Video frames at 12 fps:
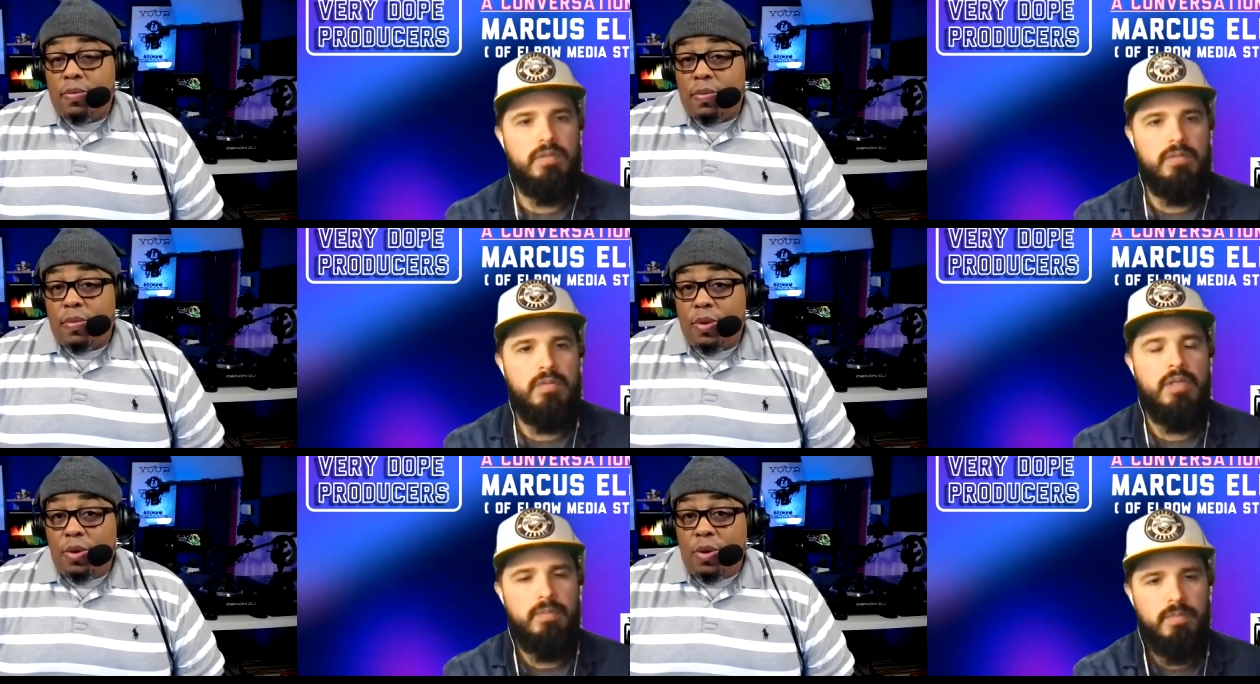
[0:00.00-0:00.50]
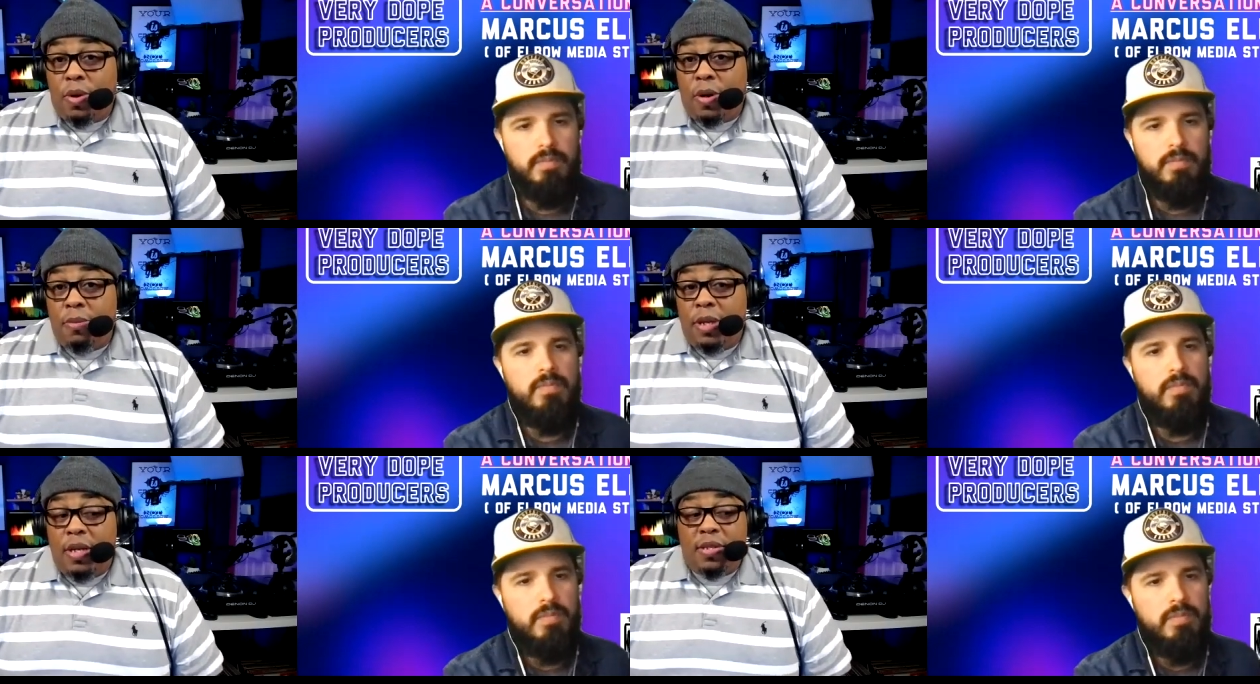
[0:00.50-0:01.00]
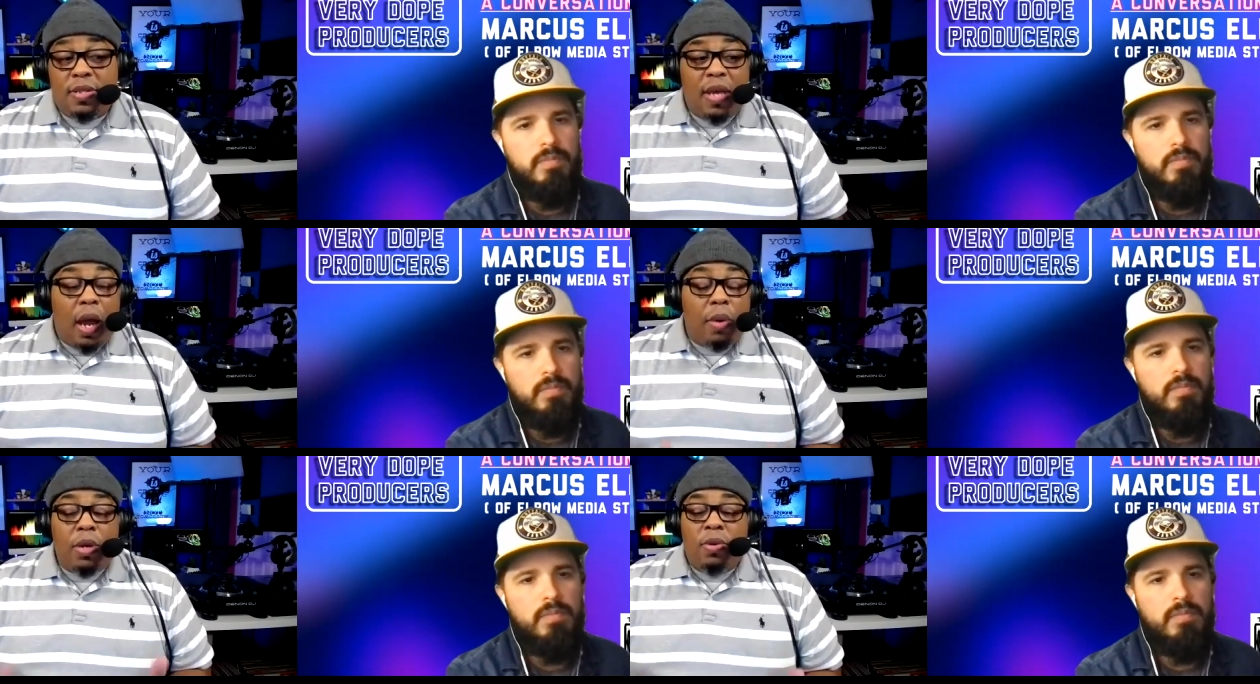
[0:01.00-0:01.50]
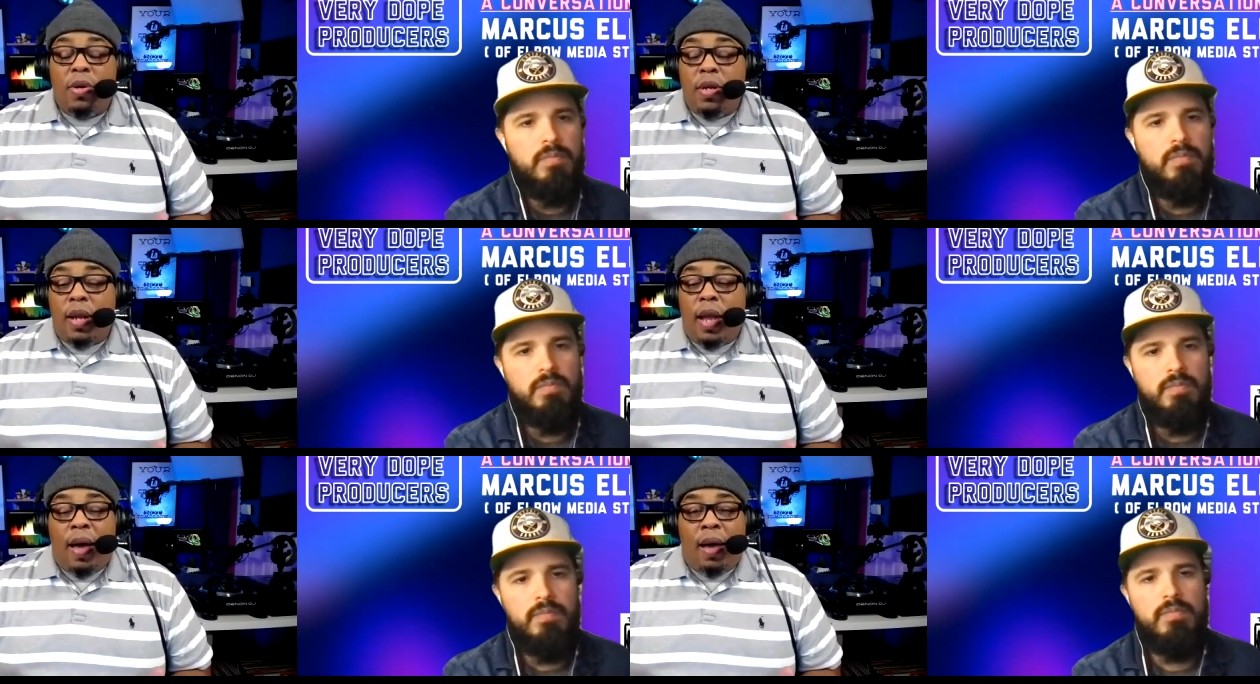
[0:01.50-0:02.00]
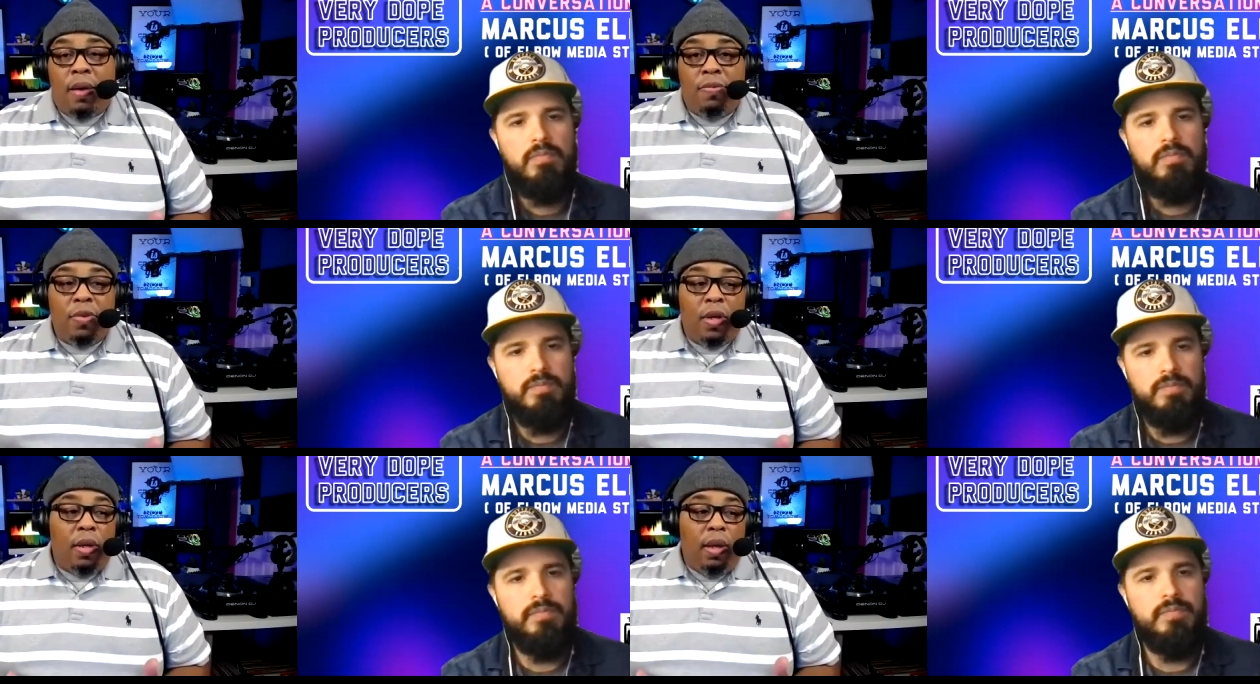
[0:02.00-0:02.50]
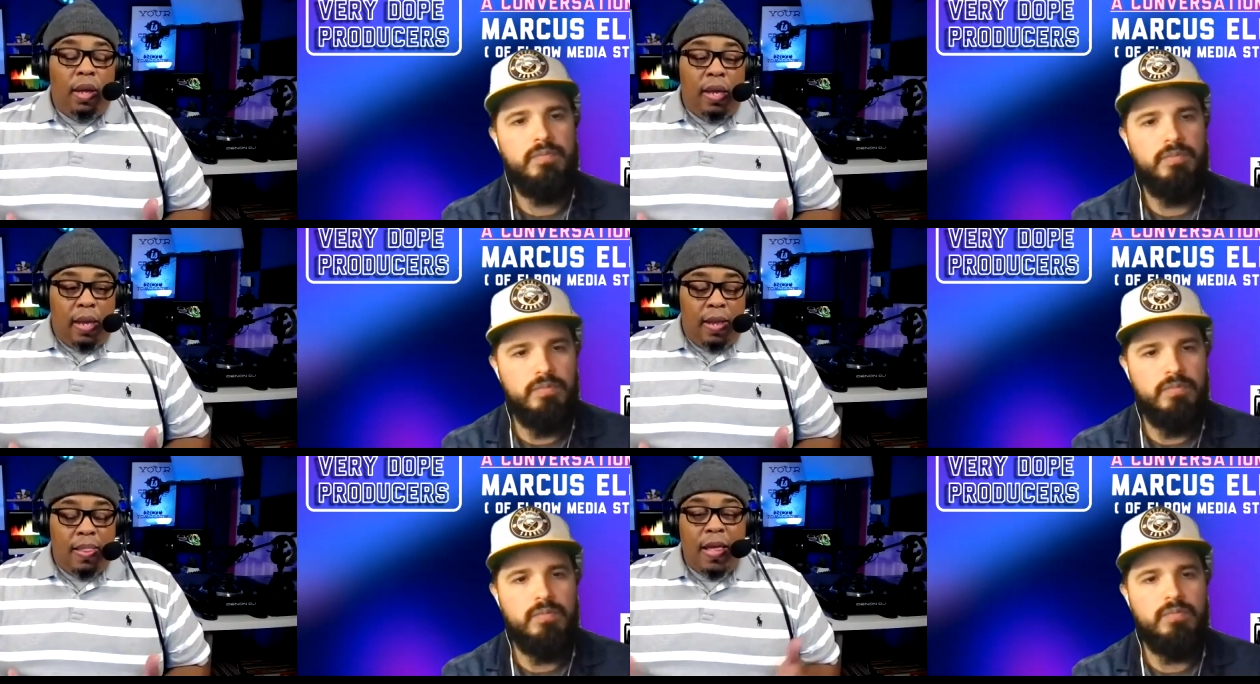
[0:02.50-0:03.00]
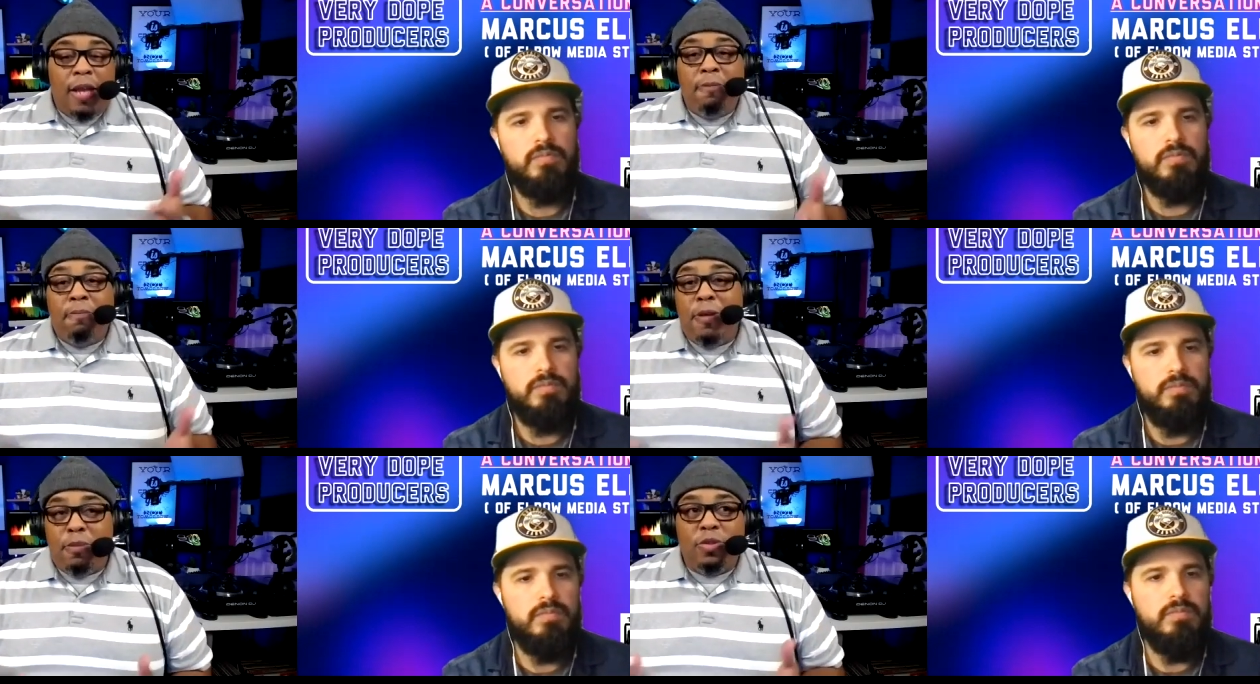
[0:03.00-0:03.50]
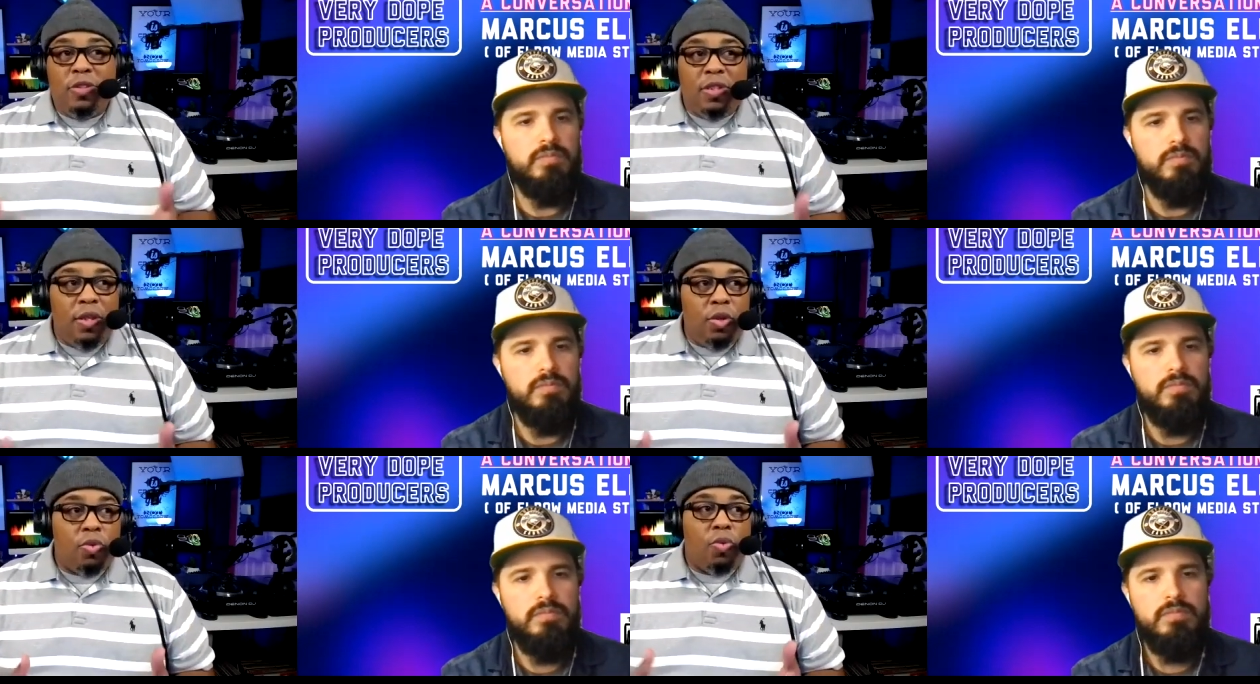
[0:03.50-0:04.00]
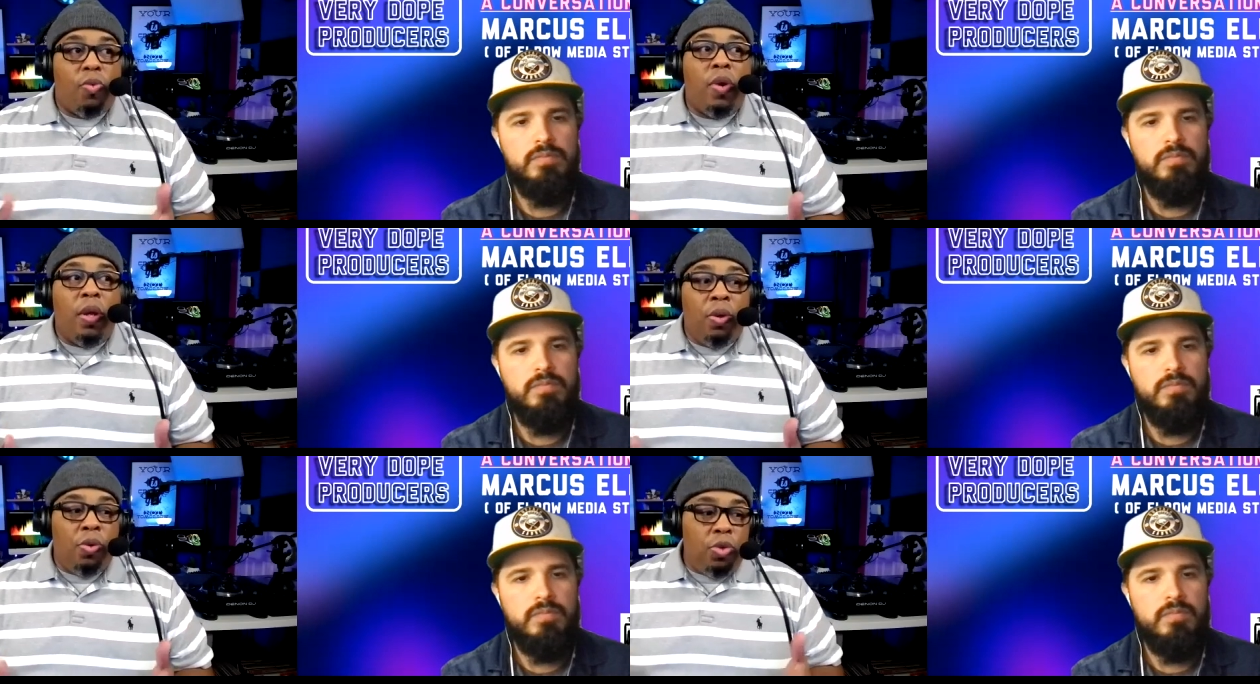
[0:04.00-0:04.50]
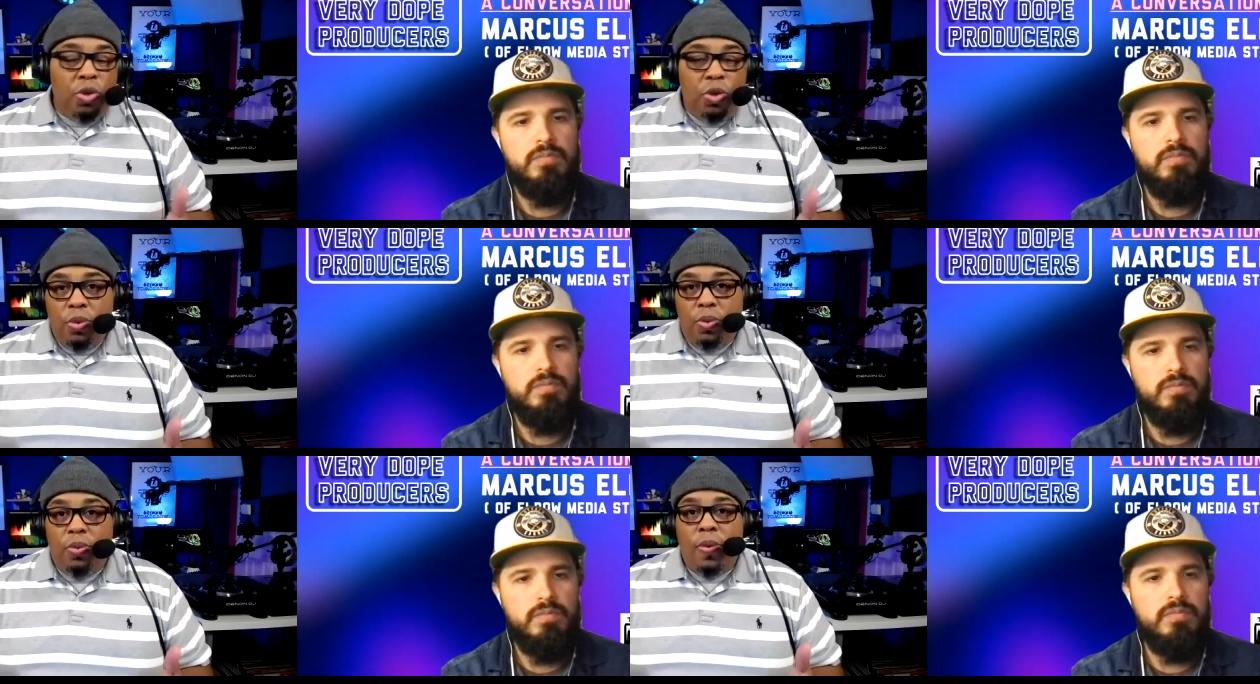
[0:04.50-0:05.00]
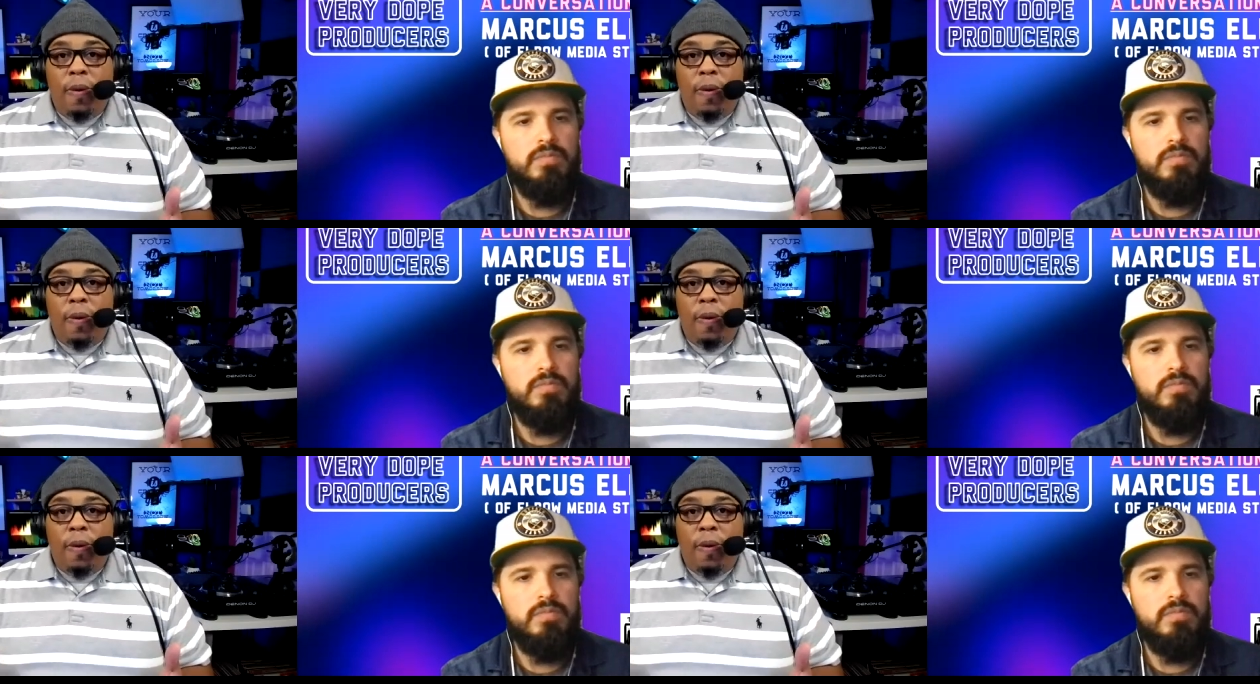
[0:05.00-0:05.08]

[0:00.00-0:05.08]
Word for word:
Speaker 1: Yep. You know what I mean? It's scary going live and, and letting people see the real you